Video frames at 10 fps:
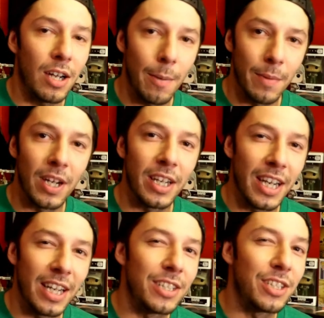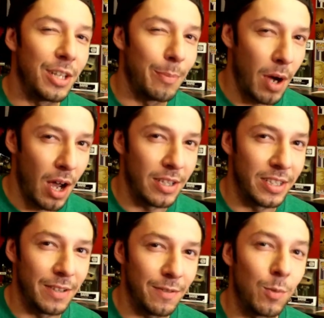I'm going to get into the
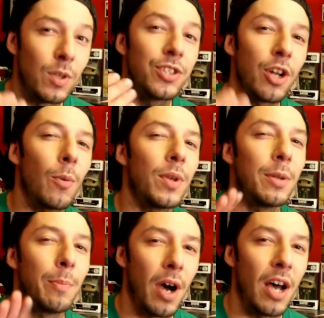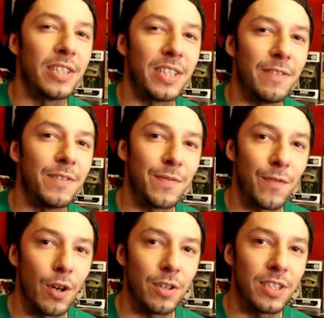positives. We'll start with the positives
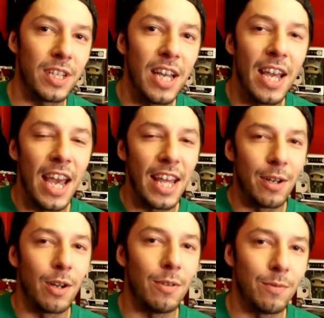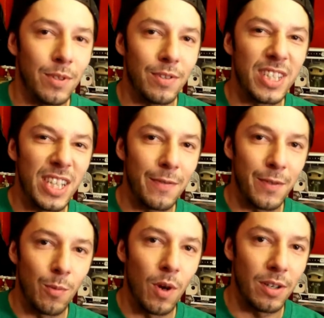first, and then we'll see
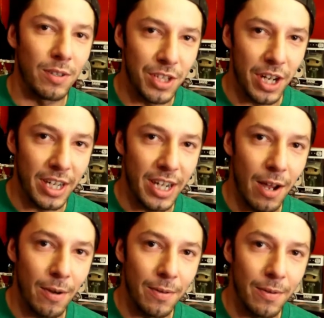if you want to check it out.